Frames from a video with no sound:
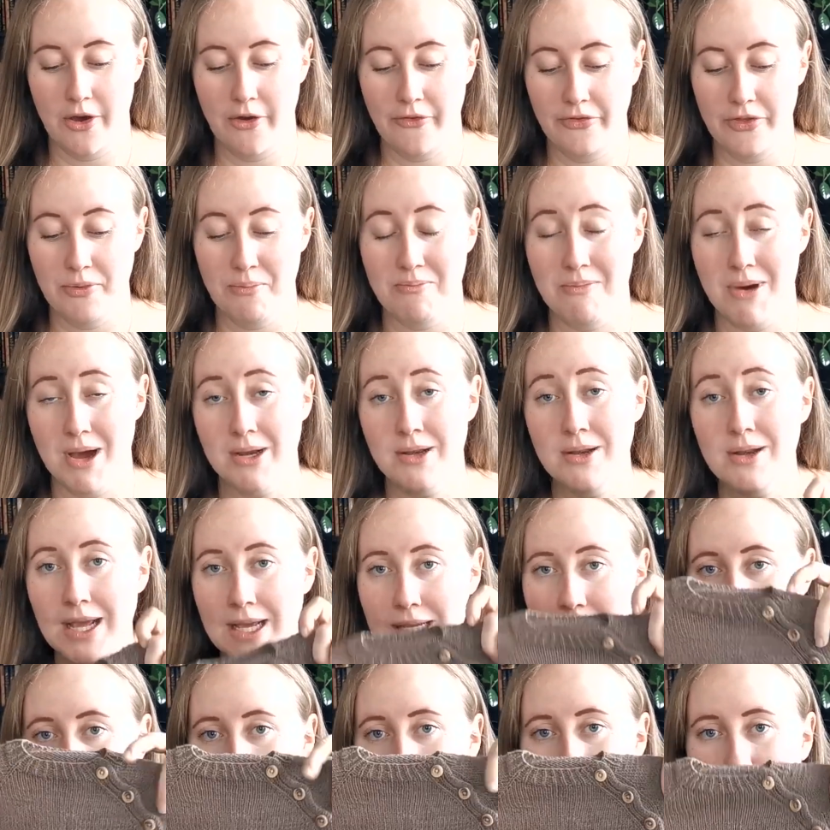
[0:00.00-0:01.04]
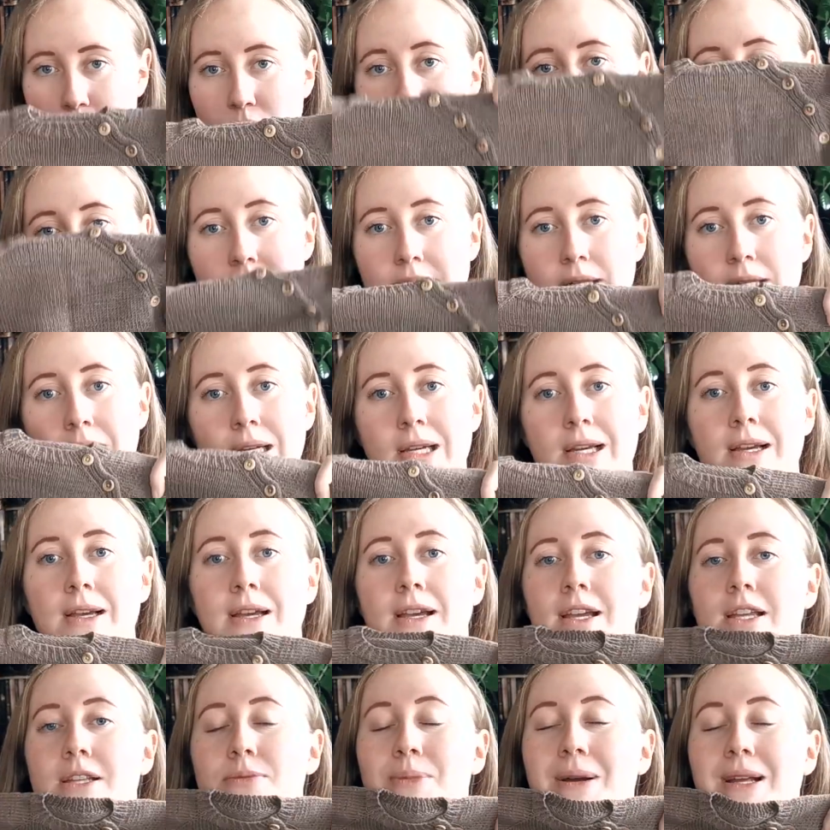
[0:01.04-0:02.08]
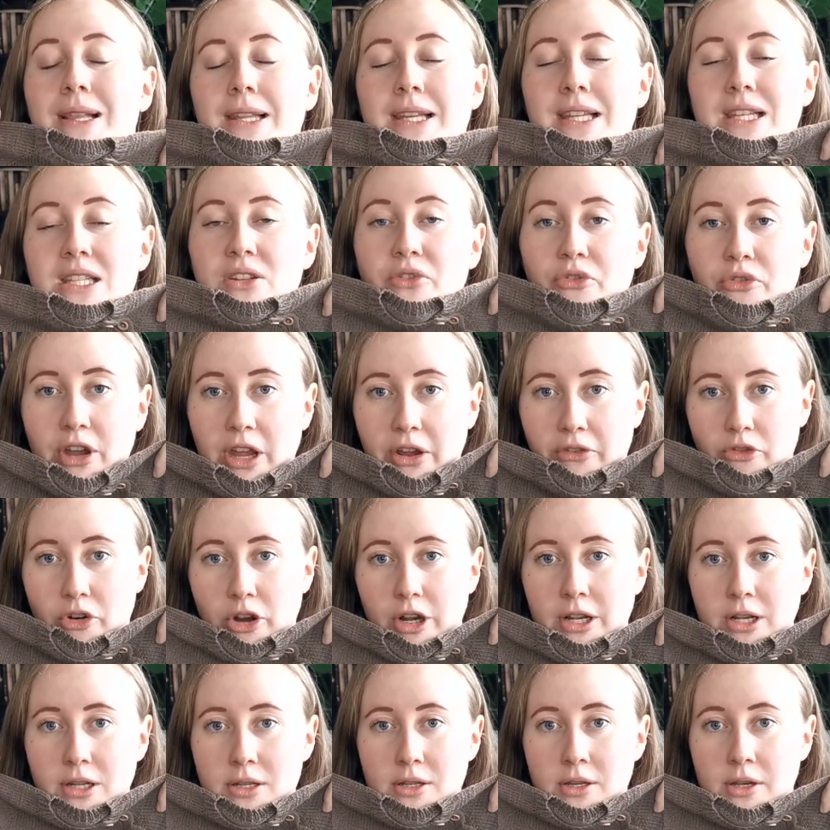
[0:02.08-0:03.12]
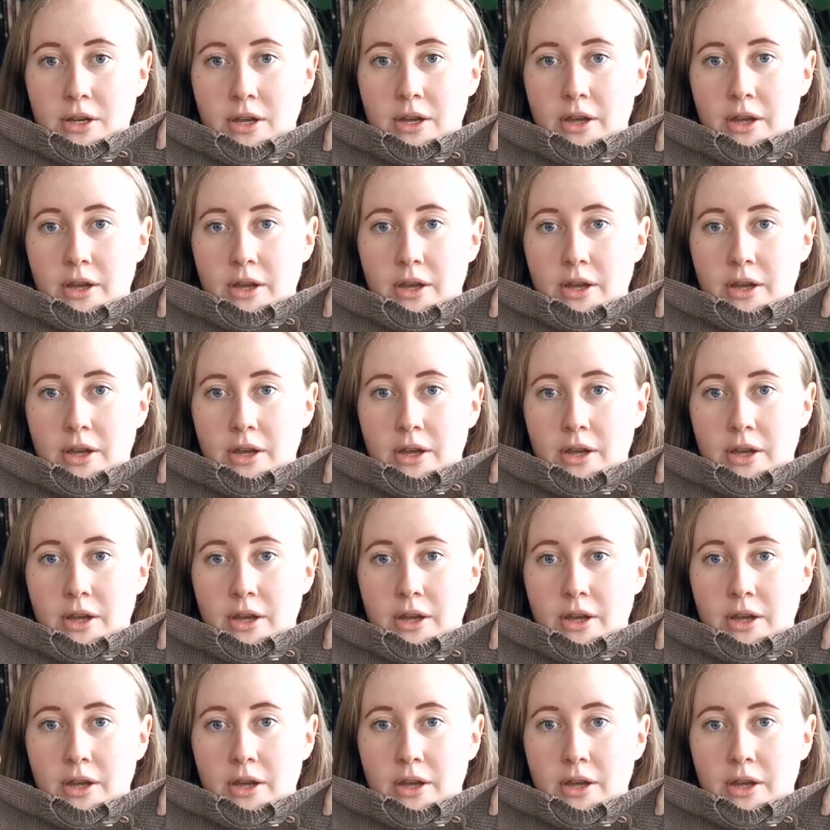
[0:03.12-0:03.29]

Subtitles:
of the Monday suit is my least favorite.